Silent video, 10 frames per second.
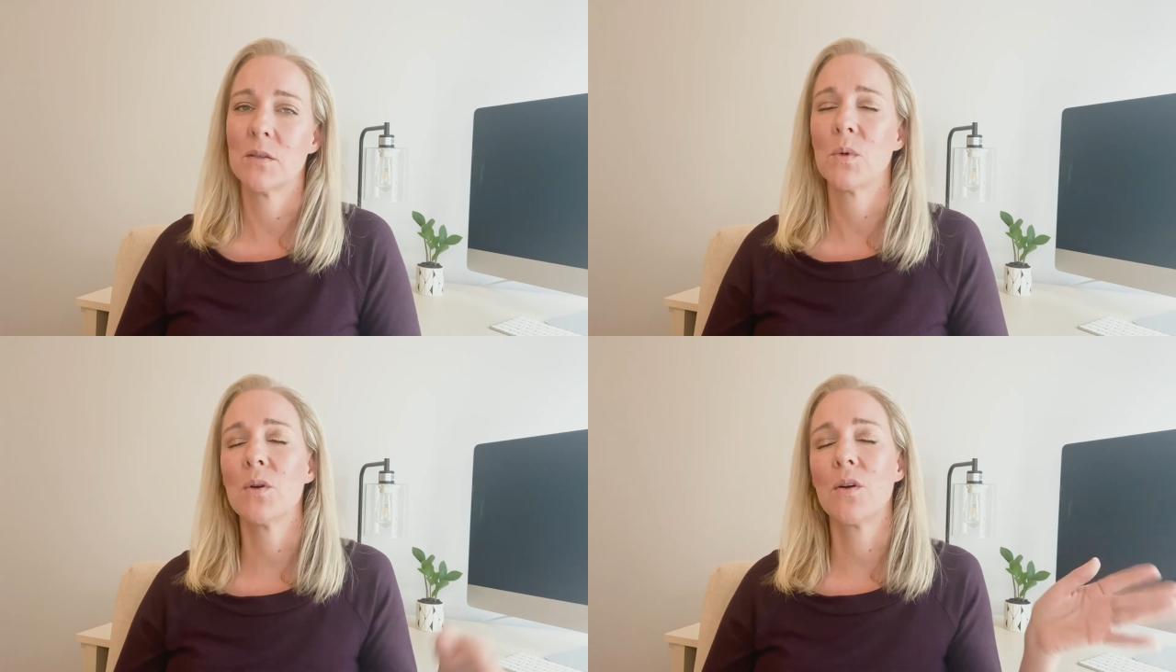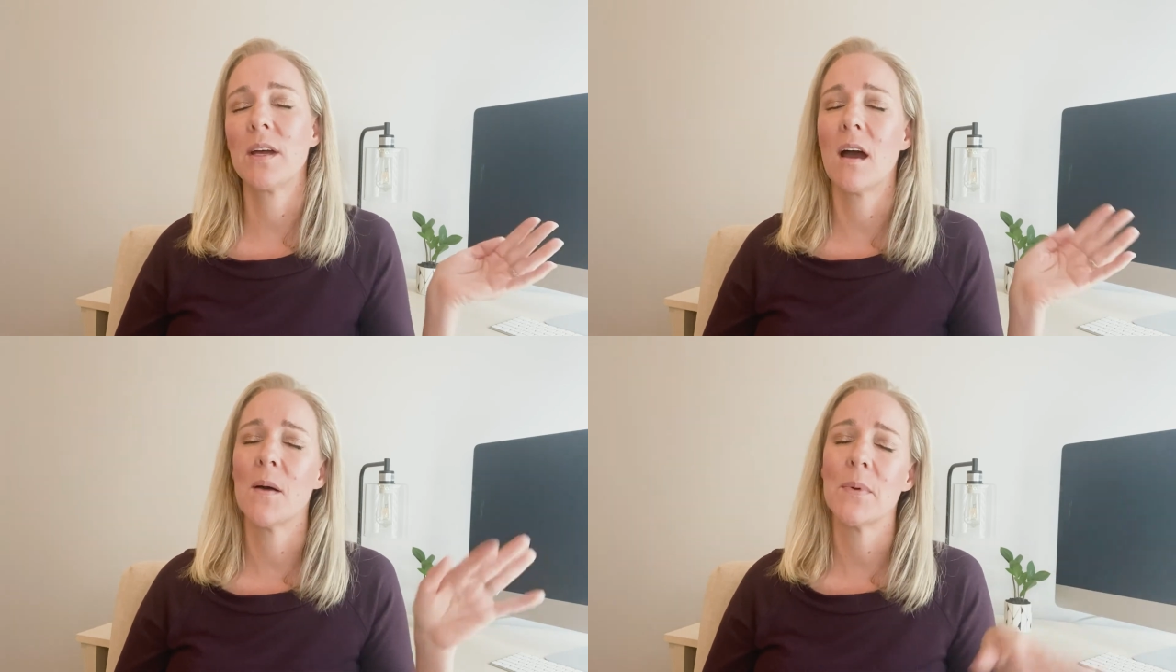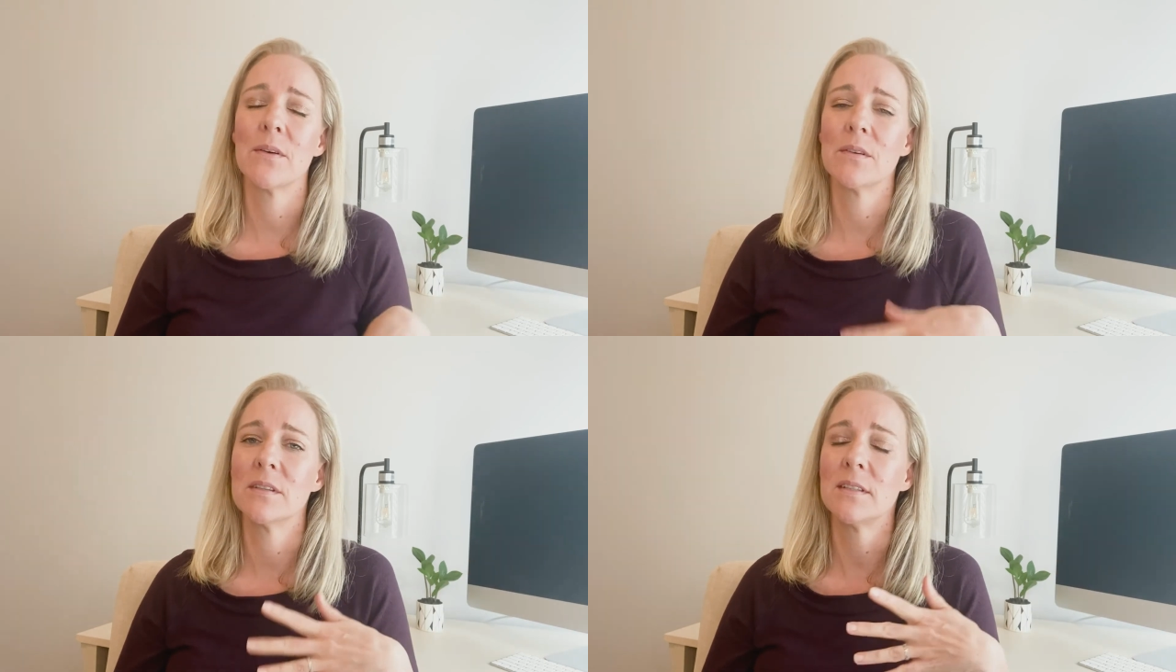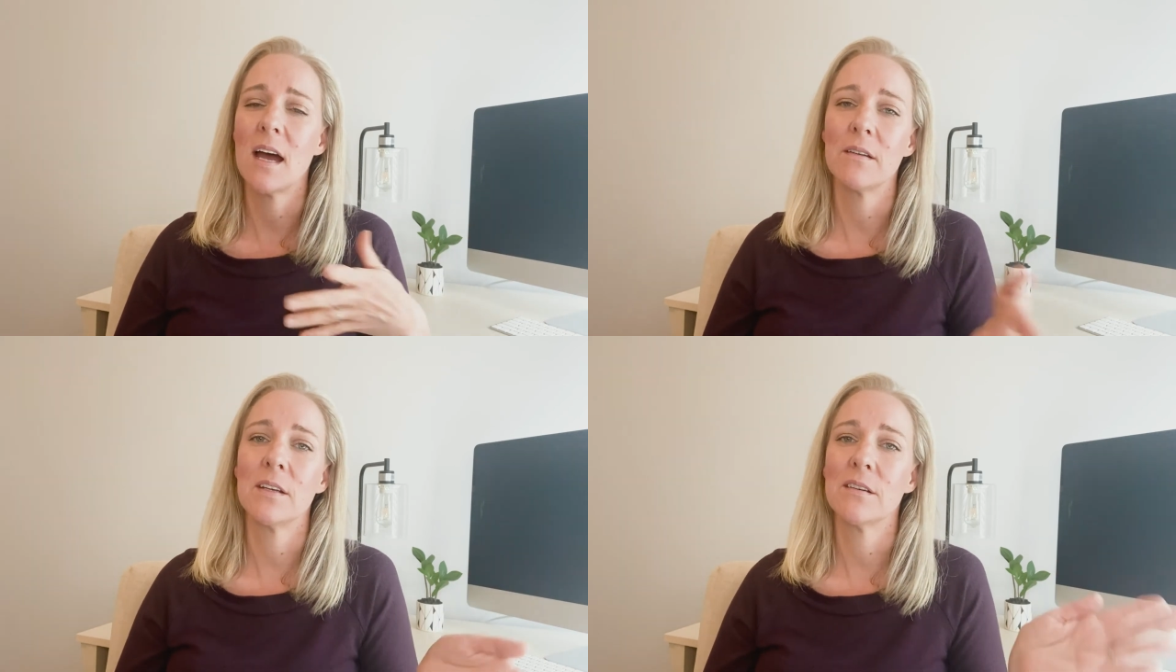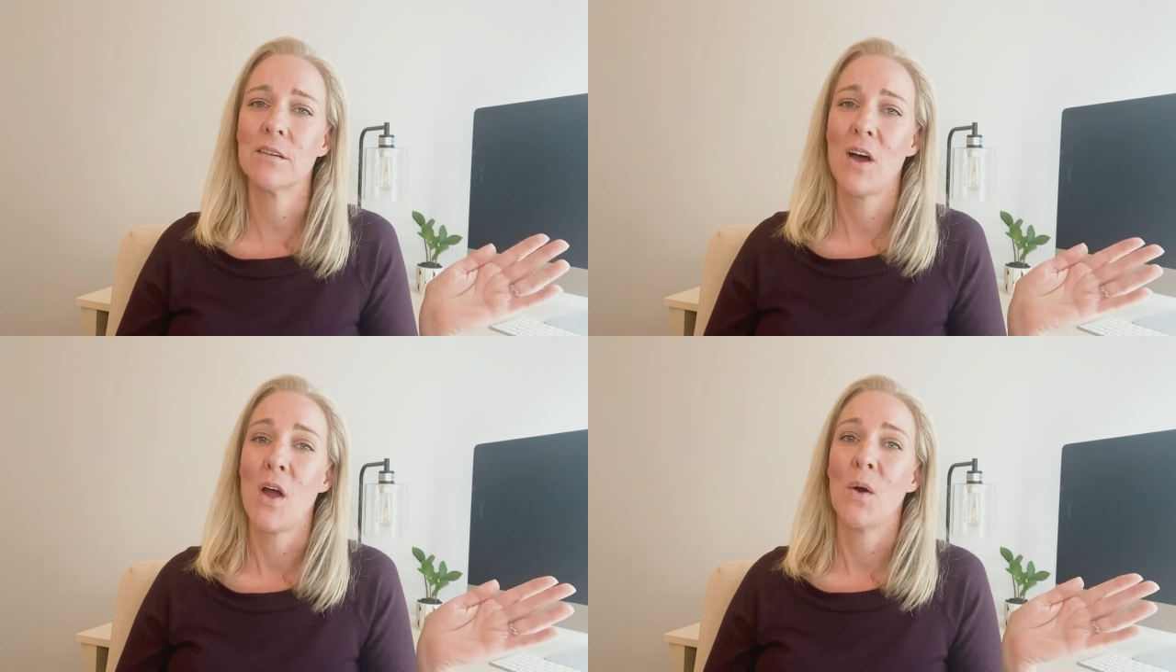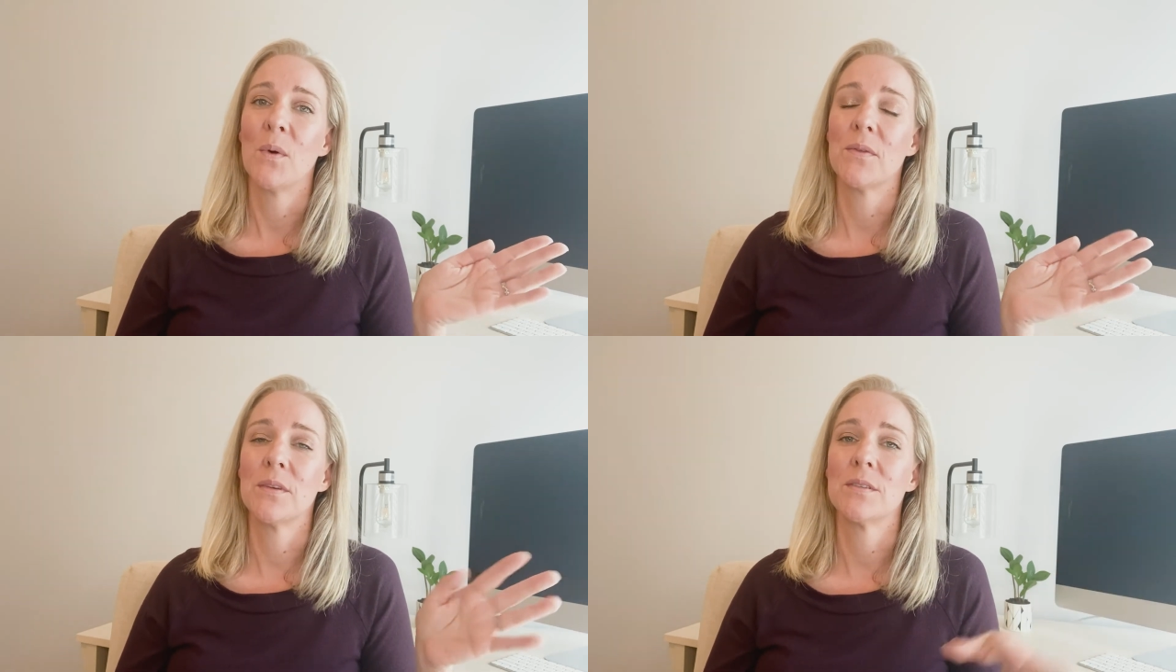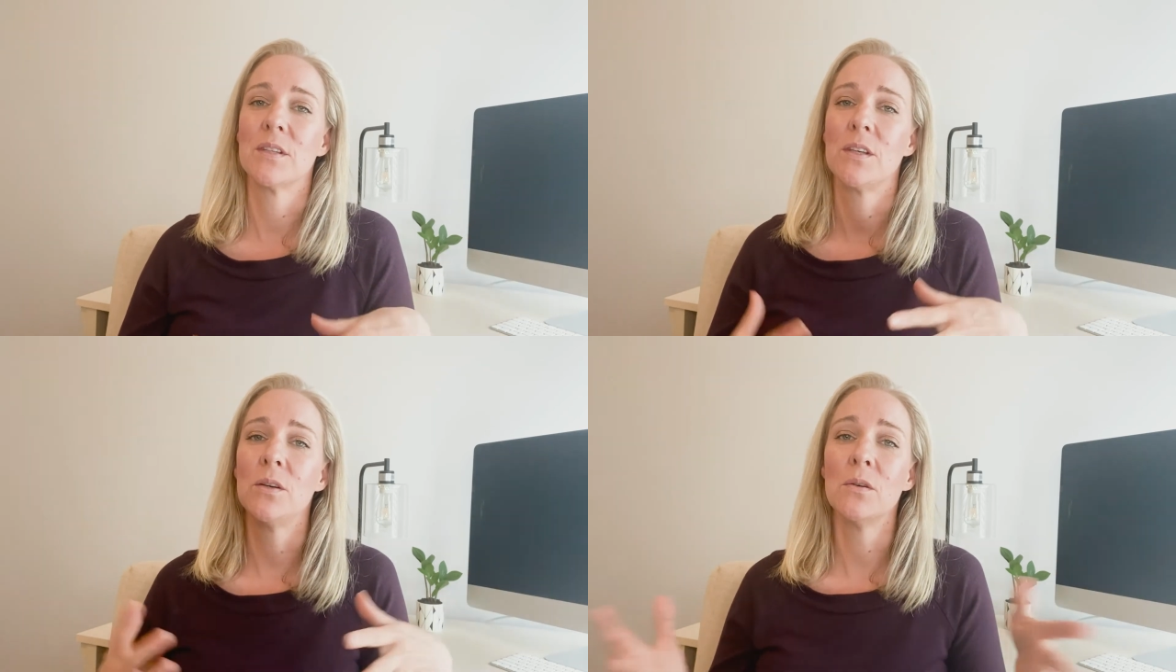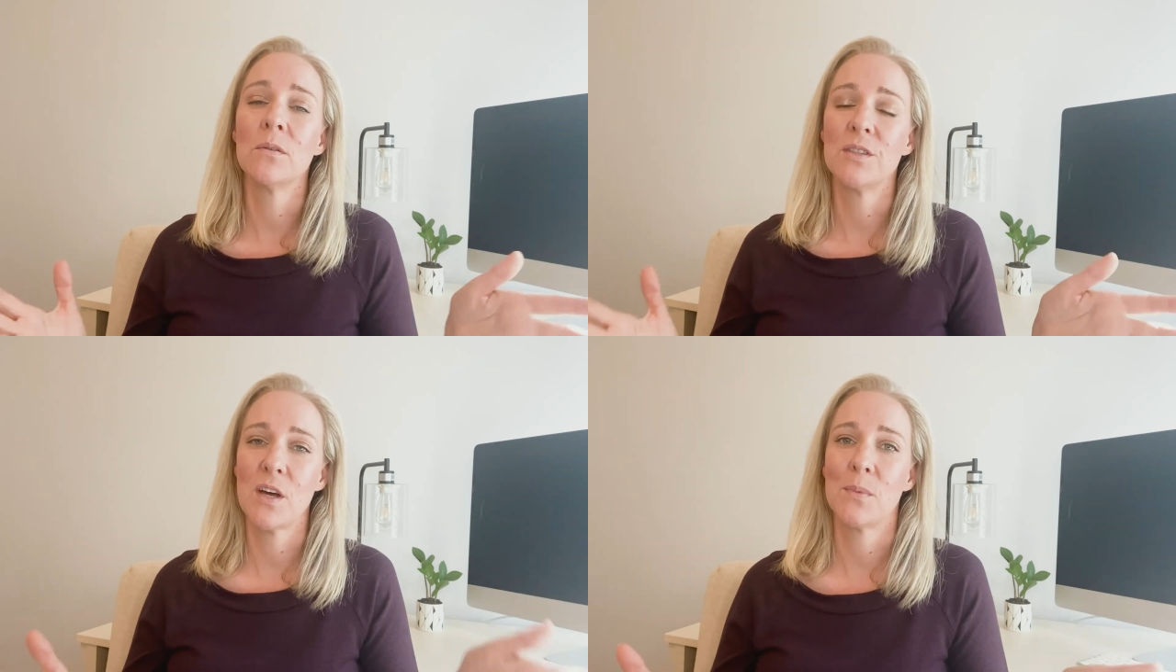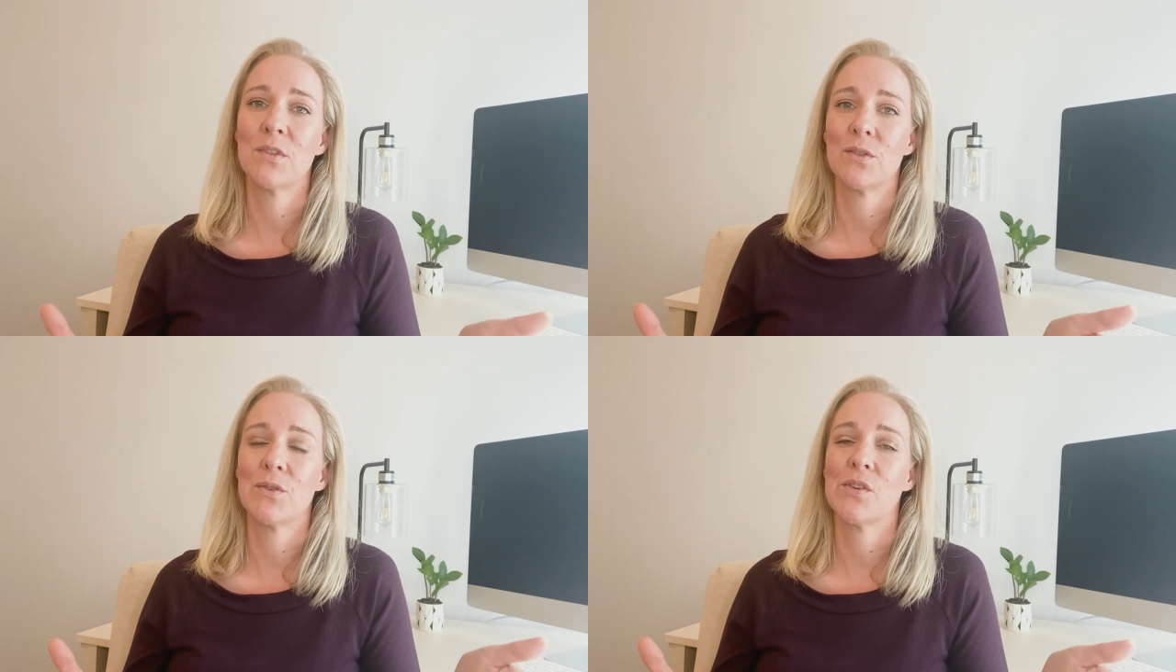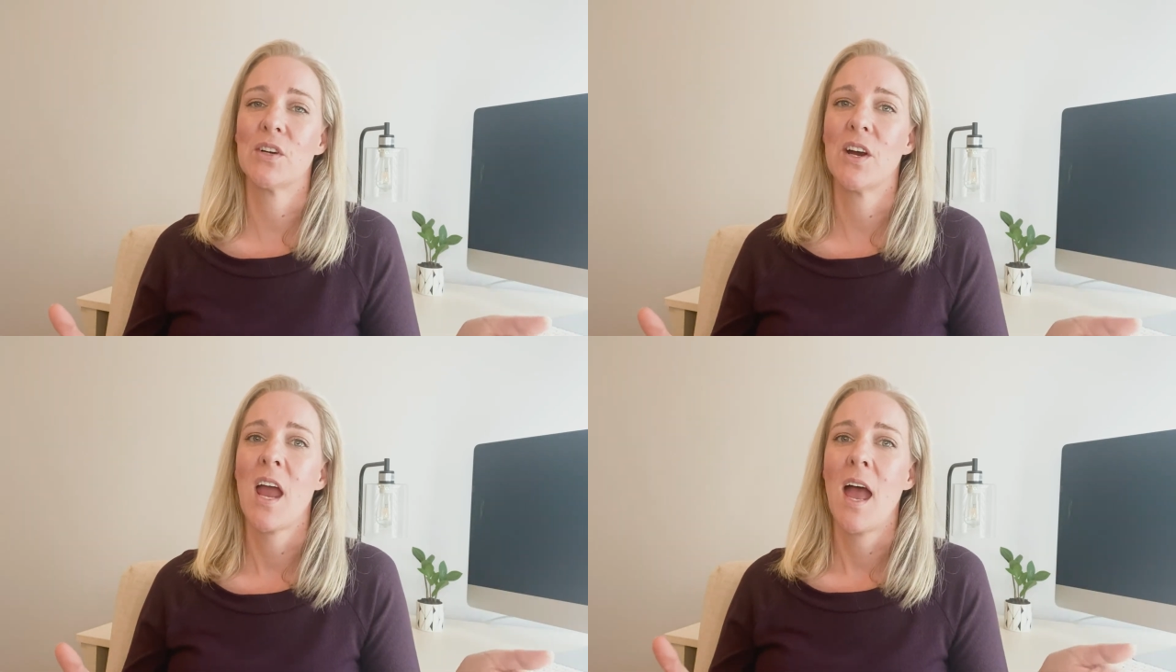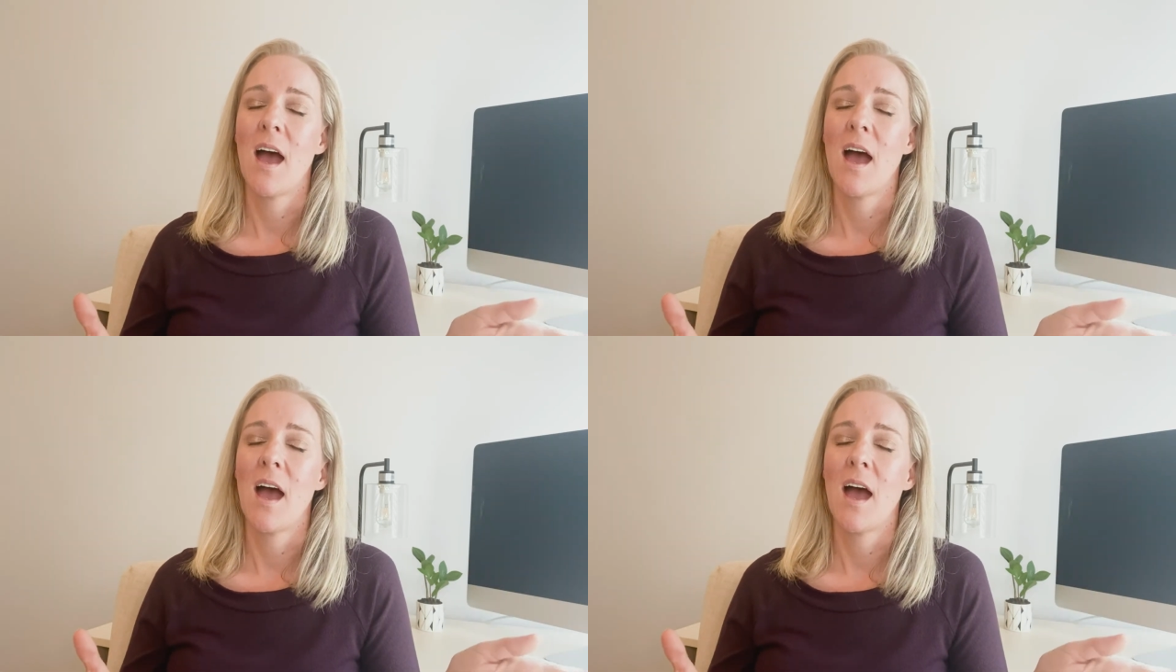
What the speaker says: and we were going uphill and downhill with this huge double stroller